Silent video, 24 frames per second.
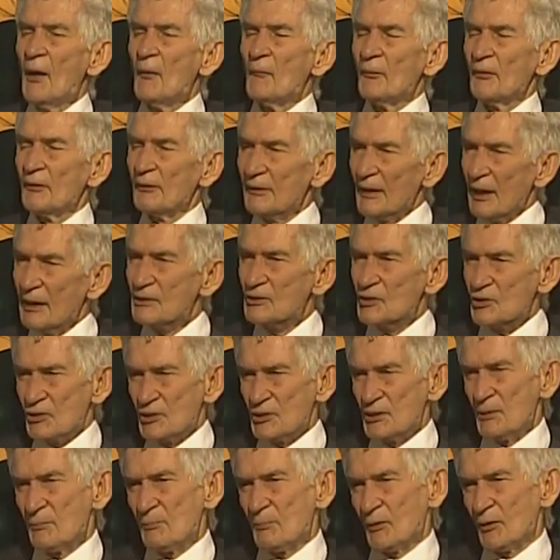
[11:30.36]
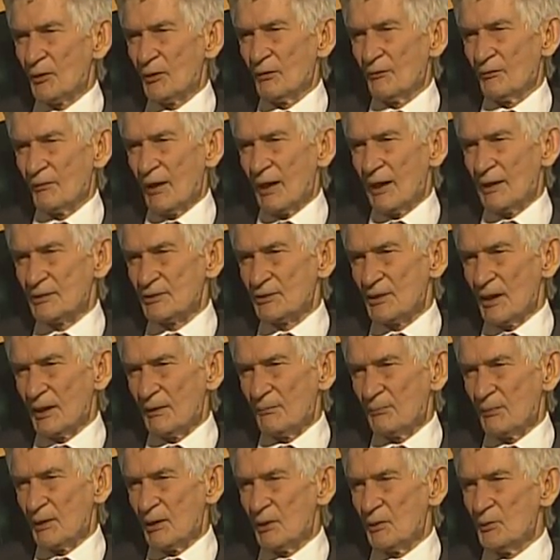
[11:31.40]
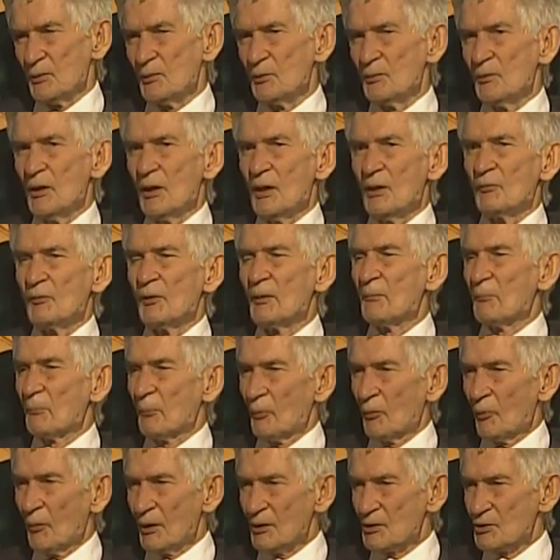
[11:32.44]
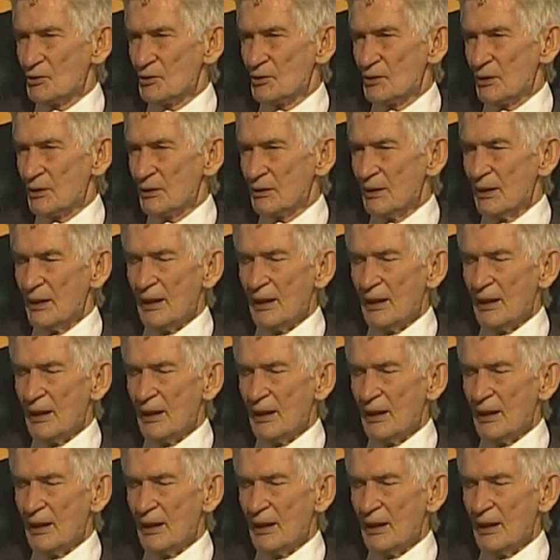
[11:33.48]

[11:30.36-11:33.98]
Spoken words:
Well, that's typical of guys like me who repressed it.